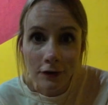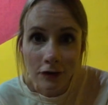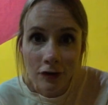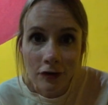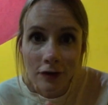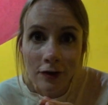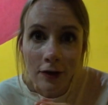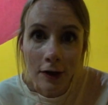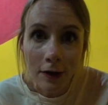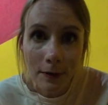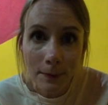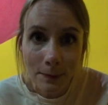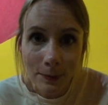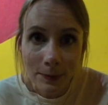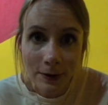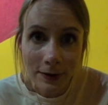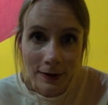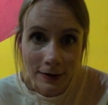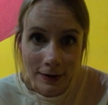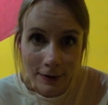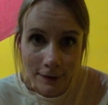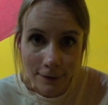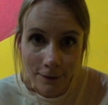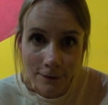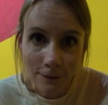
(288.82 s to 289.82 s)
actually can't
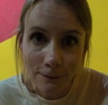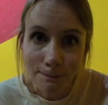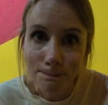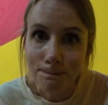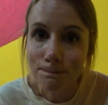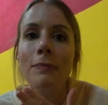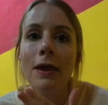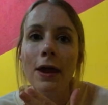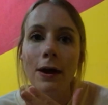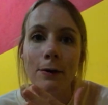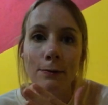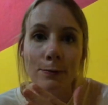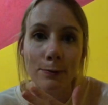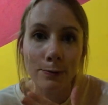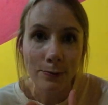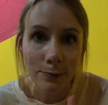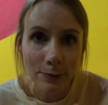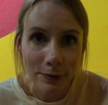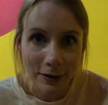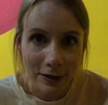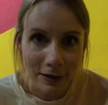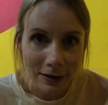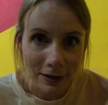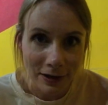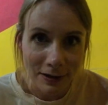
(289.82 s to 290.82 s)
believe how
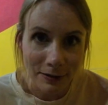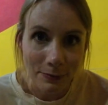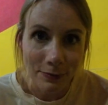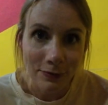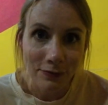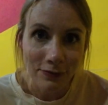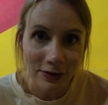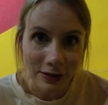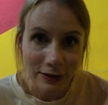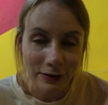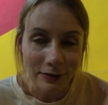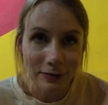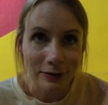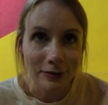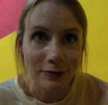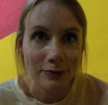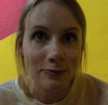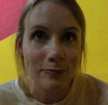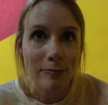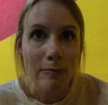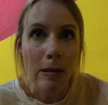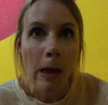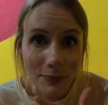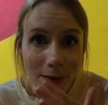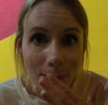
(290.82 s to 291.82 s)
quickly we've eaten this.
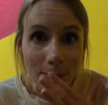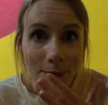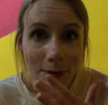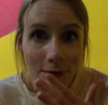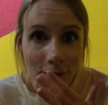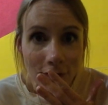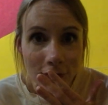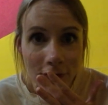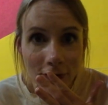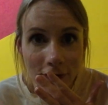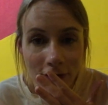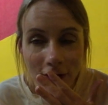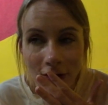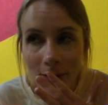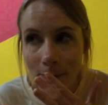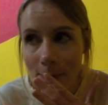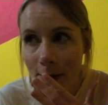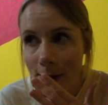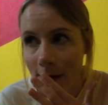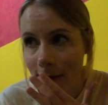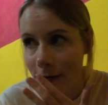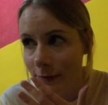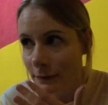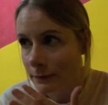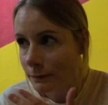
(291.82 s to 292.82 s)
When it first came
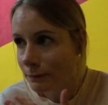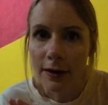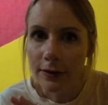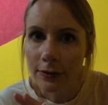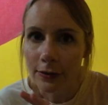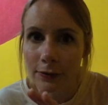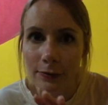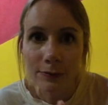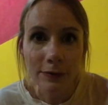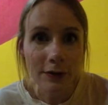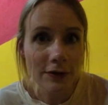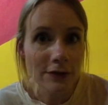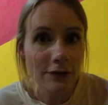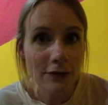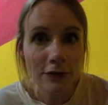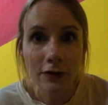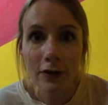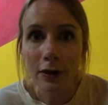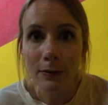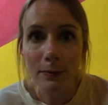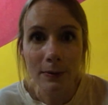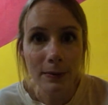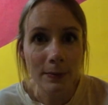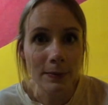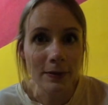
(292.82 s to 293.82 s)
out, I thought there's
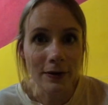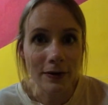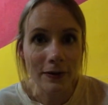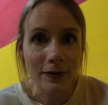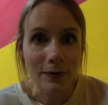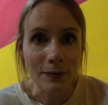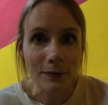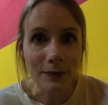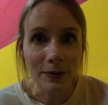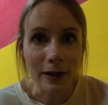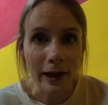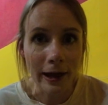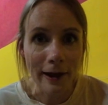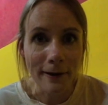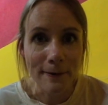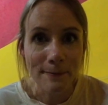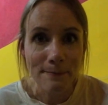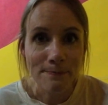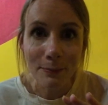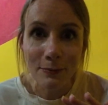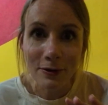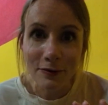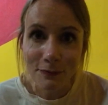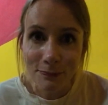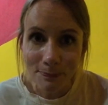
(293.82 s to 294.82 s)
no way we're going to eat all that.
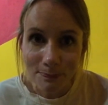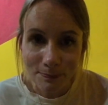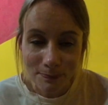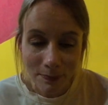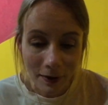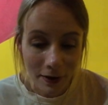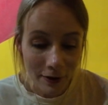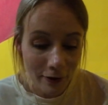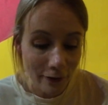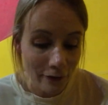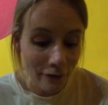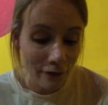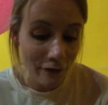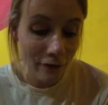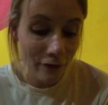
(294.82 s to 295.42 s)
And we've both